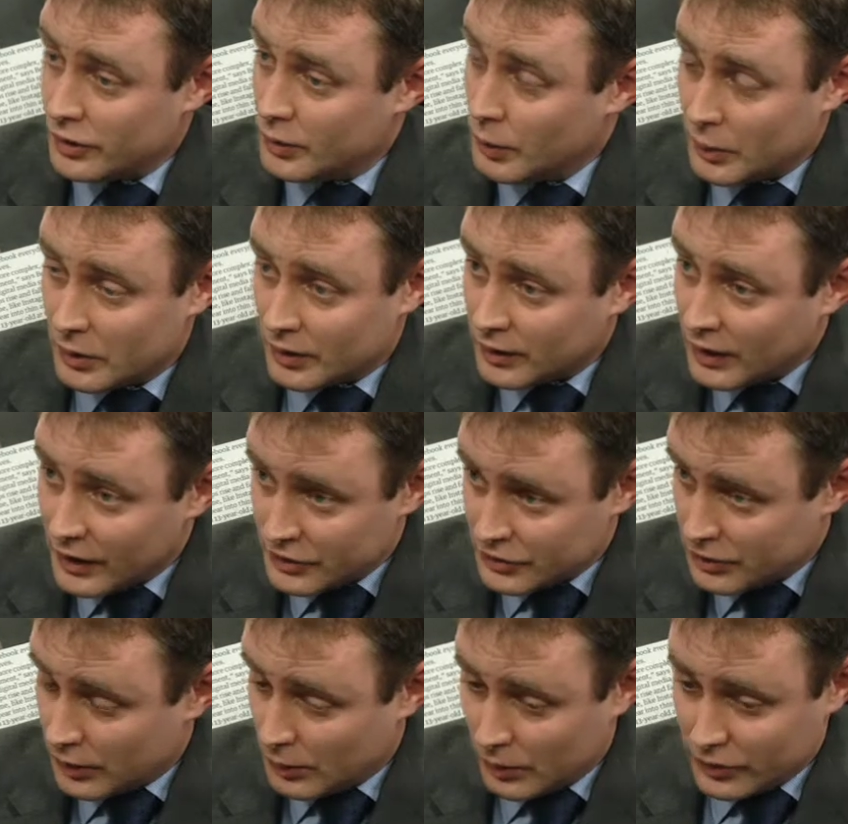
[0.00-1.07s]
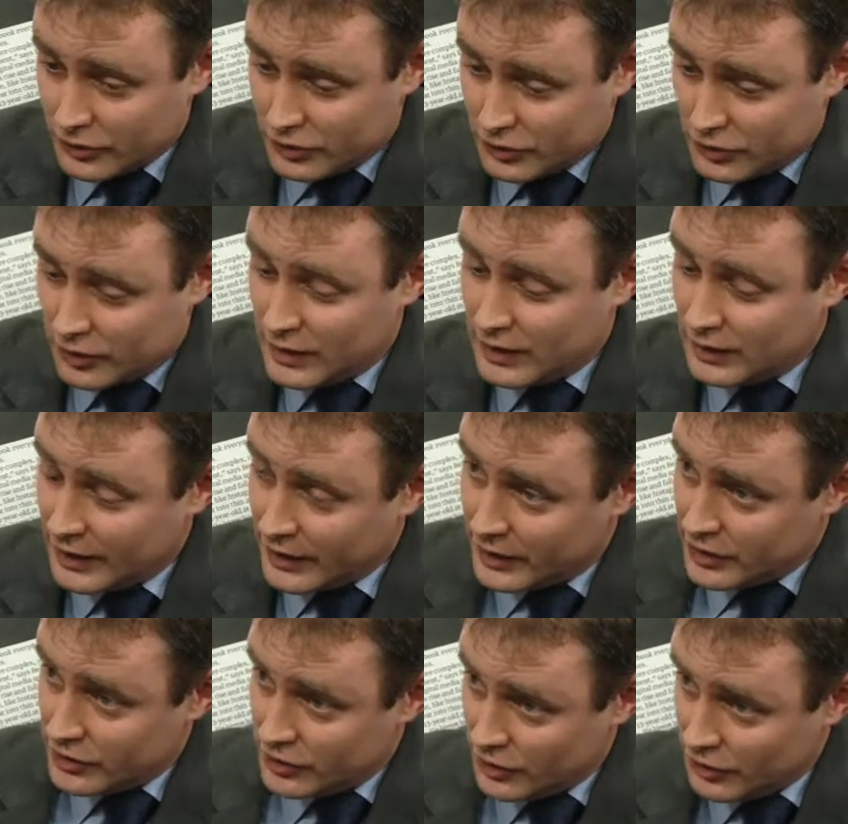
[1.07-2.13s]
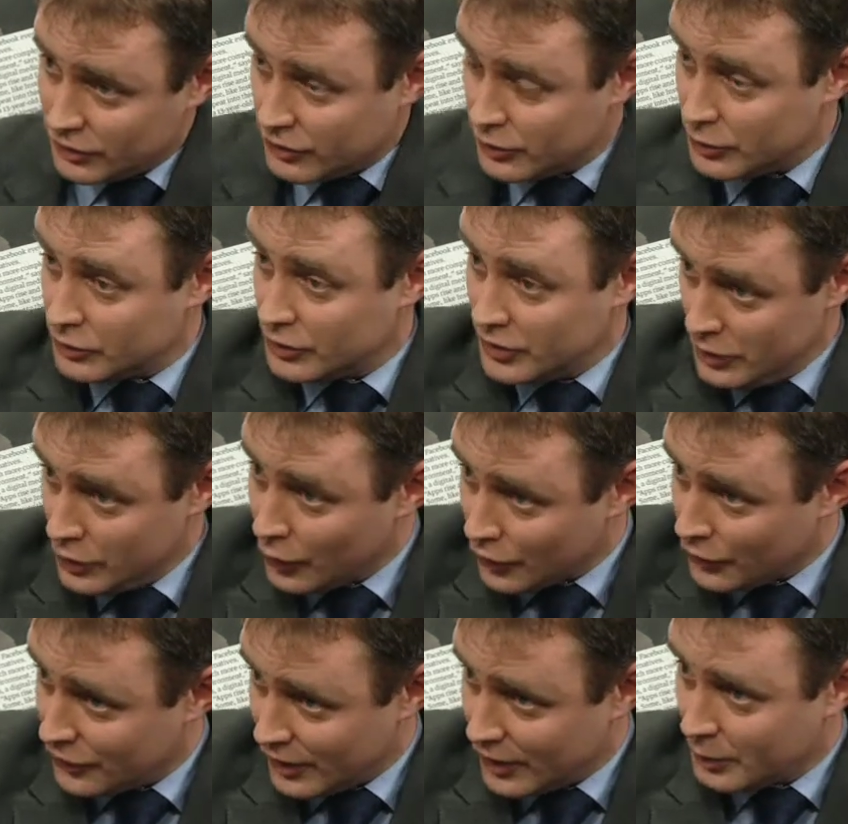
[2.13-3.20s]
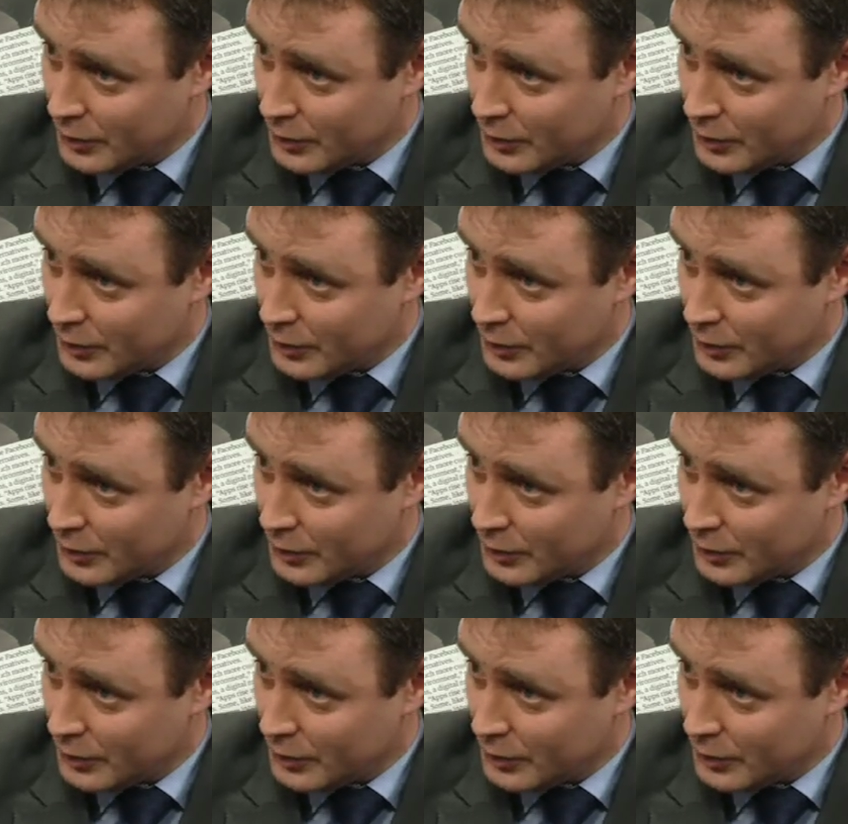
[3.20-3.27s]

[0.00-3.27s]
We would clearly still want to see the linkages through to the north there.